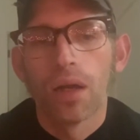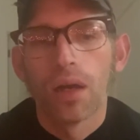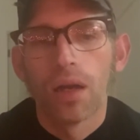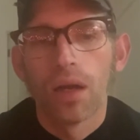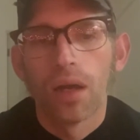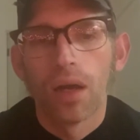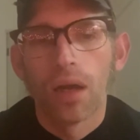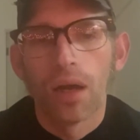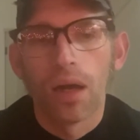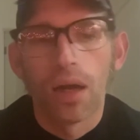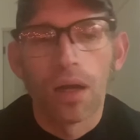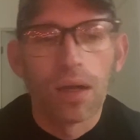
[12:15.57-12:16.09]

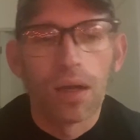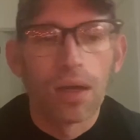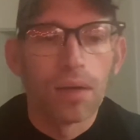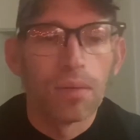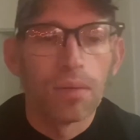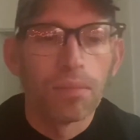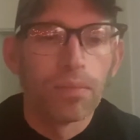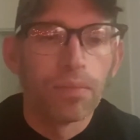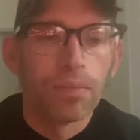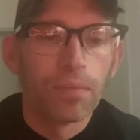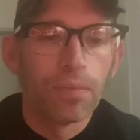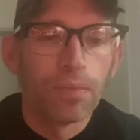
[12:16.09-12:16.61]

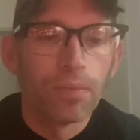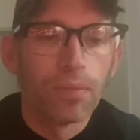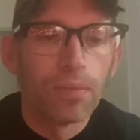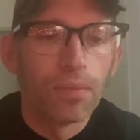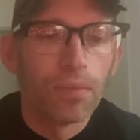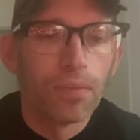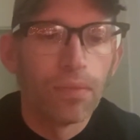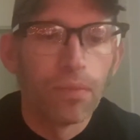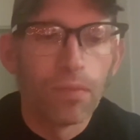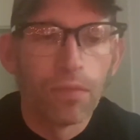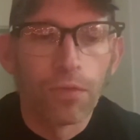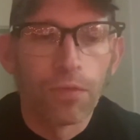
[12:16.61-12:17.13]
from
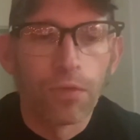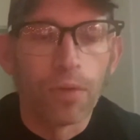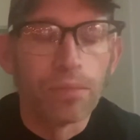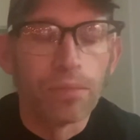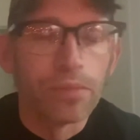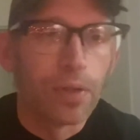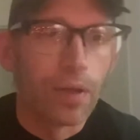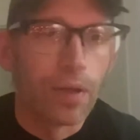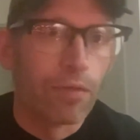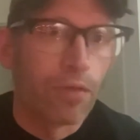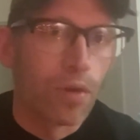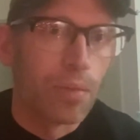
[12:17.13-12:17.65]

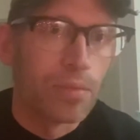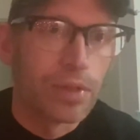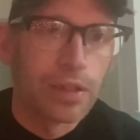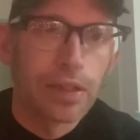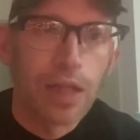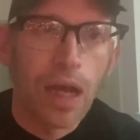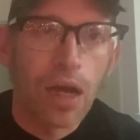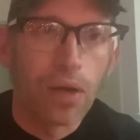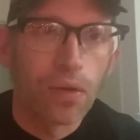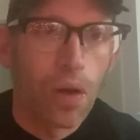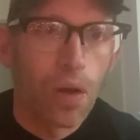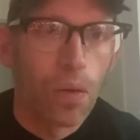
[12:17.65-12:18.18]
a
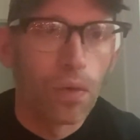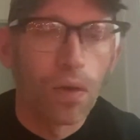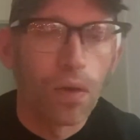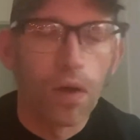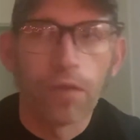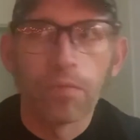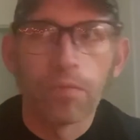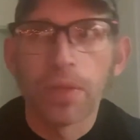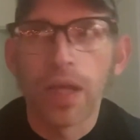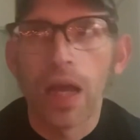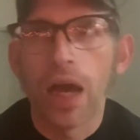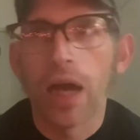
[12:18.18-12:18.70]
sound going
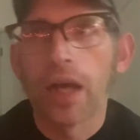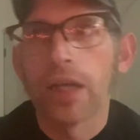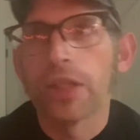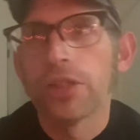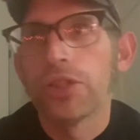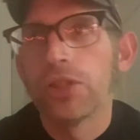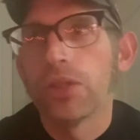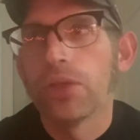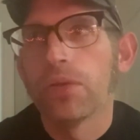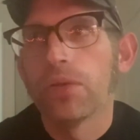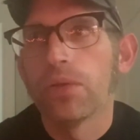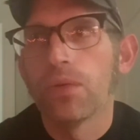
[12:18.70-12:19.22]
off behind
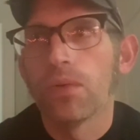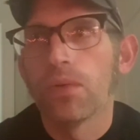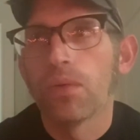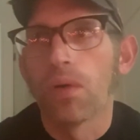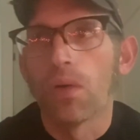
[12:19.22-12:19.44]
you,